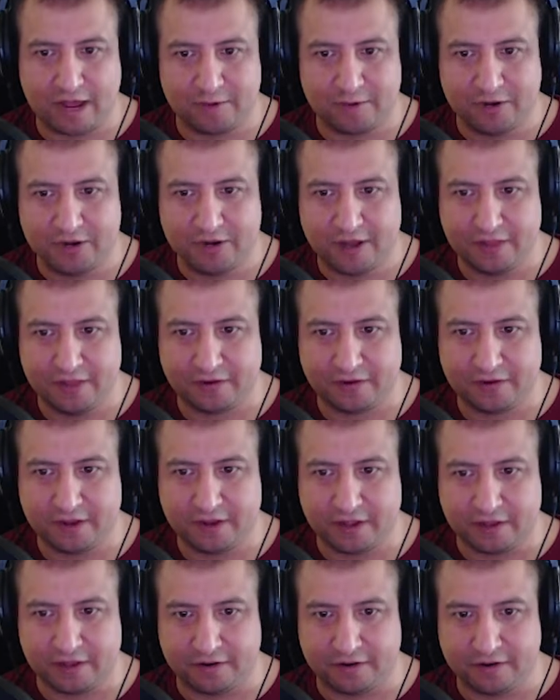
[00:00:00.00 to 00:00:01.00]
another
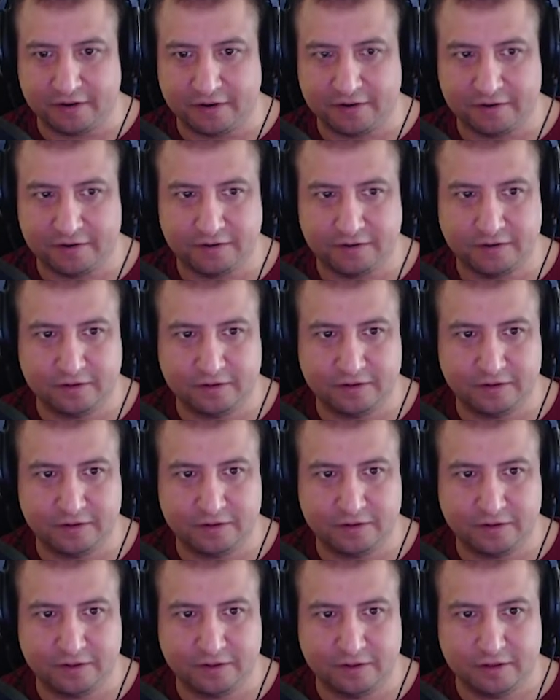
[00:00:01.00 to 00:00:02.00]
color.
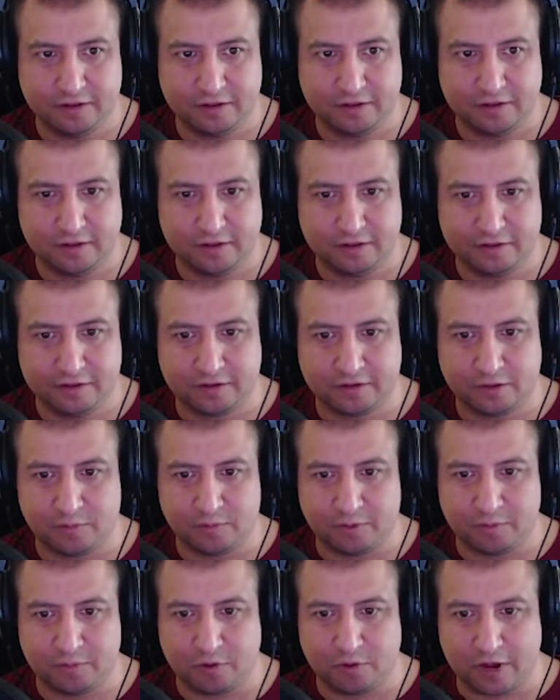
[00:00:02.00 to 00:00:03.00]
This is a little
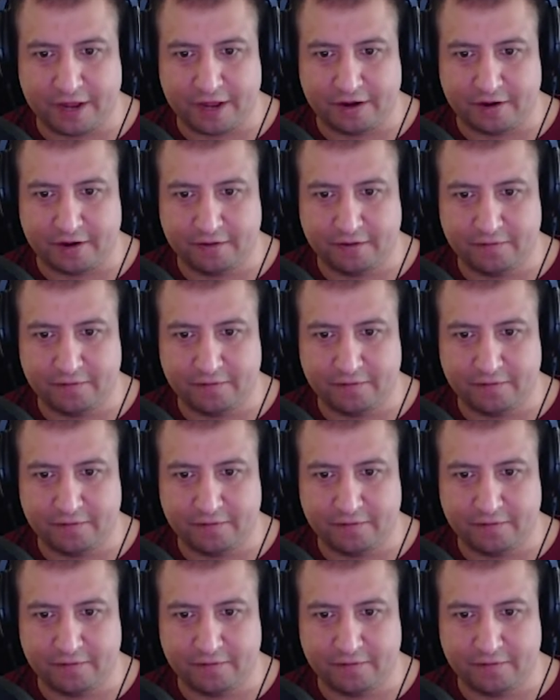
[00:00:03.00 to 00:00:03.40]
bit brighter.